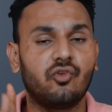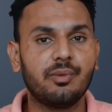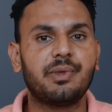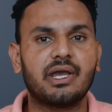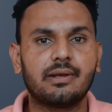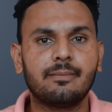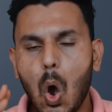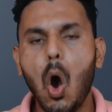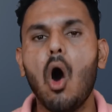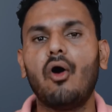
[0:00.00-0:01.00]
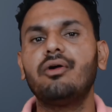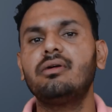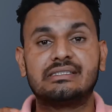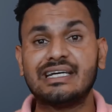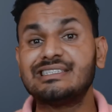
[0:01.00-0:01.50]
VPN or
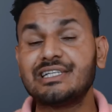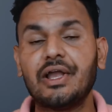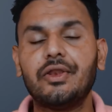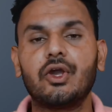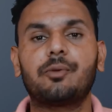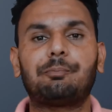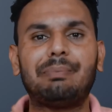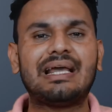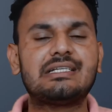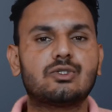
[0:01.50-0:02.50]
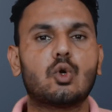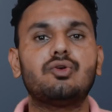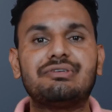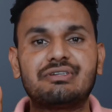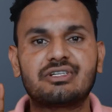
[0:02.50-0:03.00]
search in your Play Store
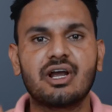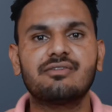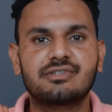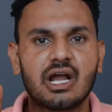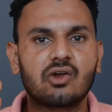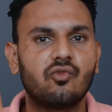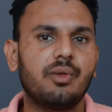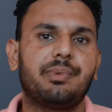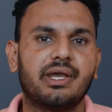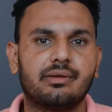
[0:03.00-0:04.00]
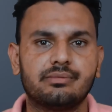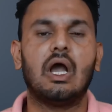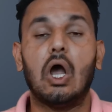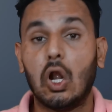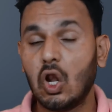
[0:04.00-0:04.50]
Surfshark VPN.
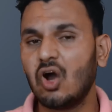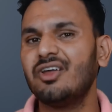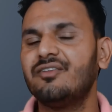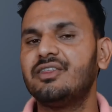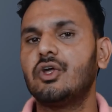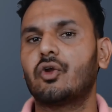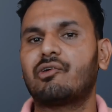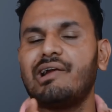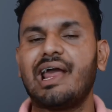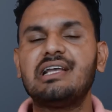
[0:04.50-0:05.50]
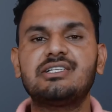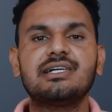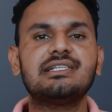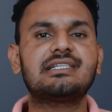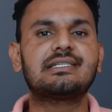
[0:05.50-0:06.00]
Log in with your
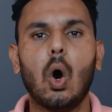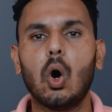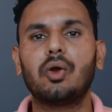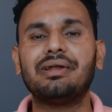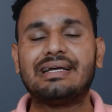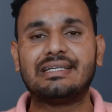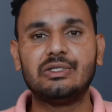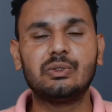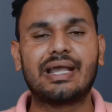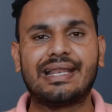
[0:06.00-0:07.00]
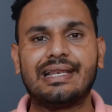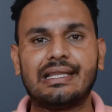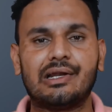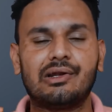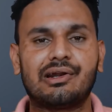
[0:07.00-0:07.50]
credentials or you
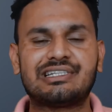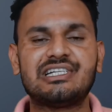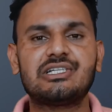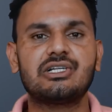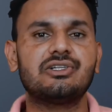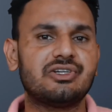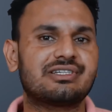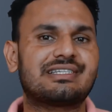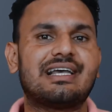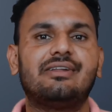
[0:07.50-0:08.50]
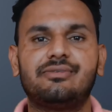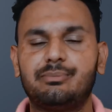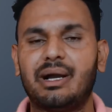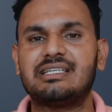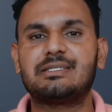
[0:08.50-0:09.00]
can register yourself
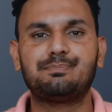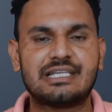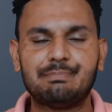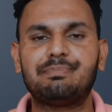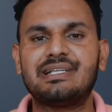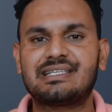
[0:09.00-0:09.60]
by simple